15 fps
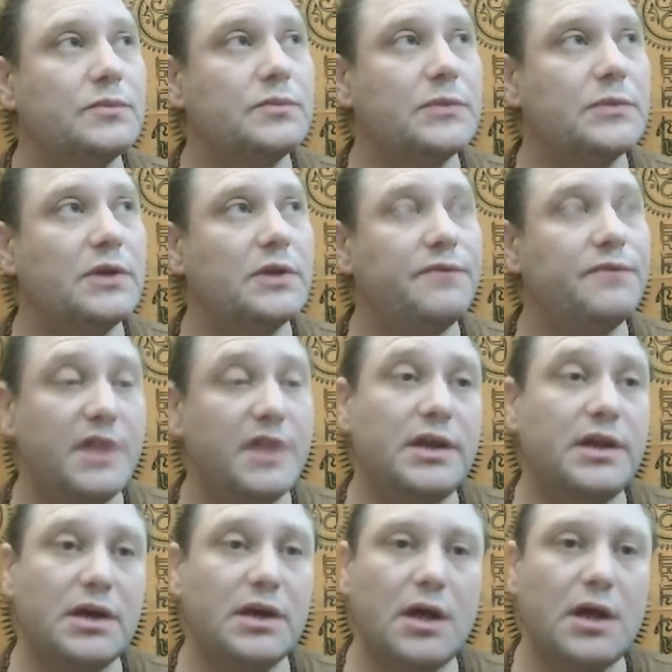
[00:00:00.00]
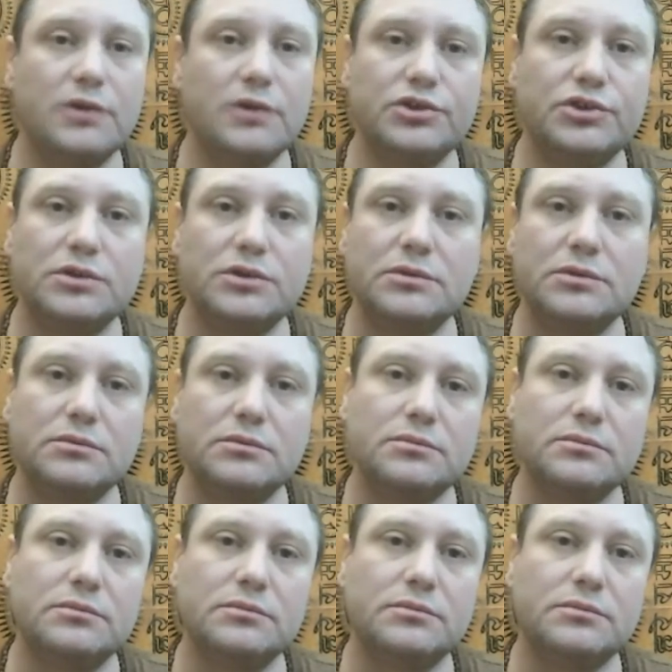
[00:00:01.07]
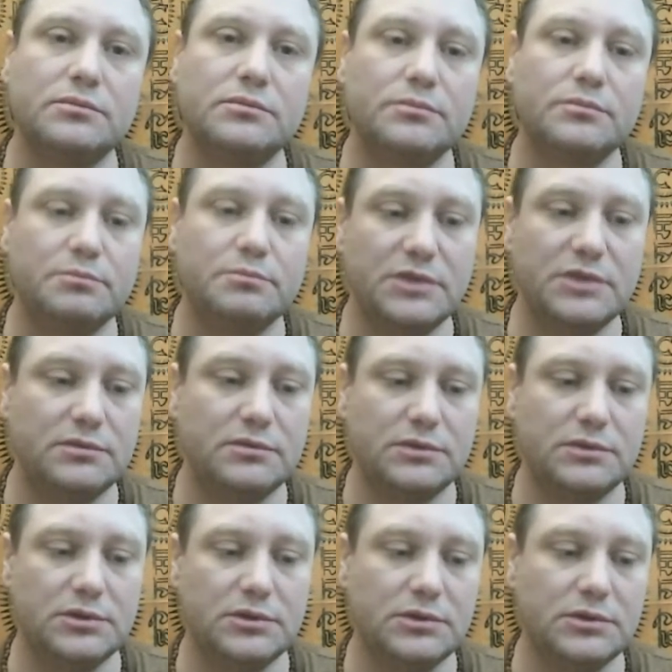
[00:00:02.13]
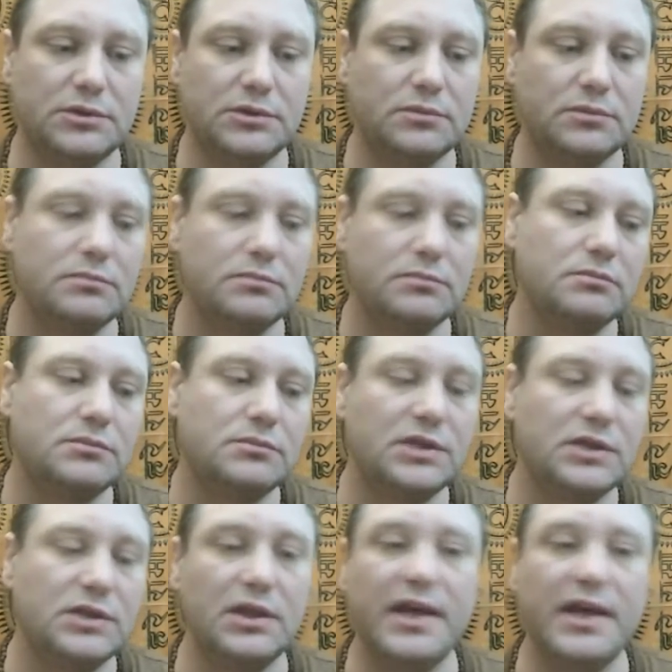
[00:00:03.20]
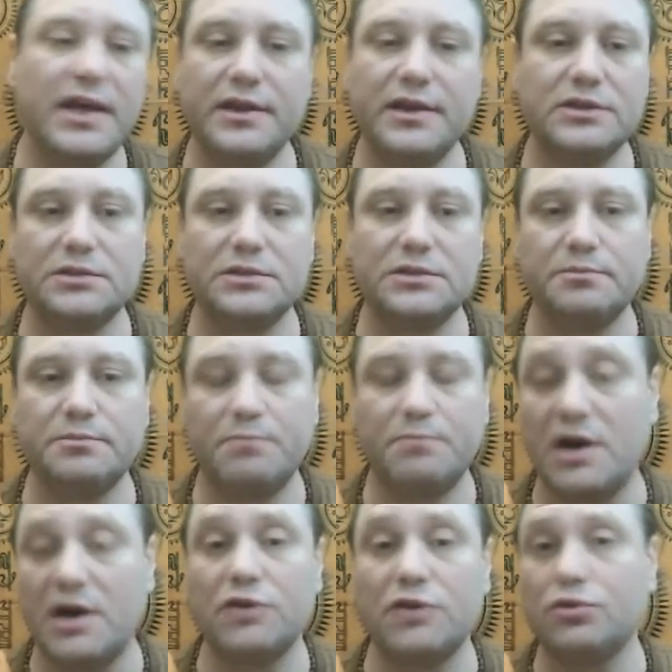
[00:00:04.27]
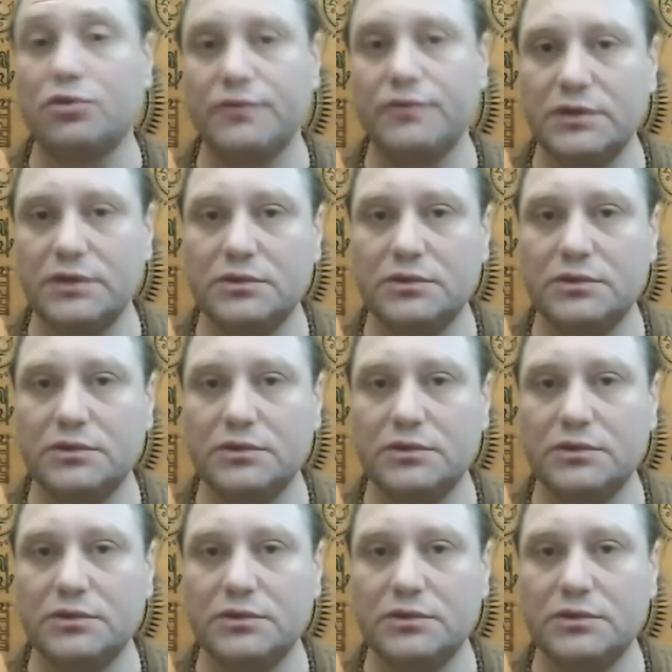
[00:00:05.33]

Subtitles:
Vedic culture, but the latest part of it,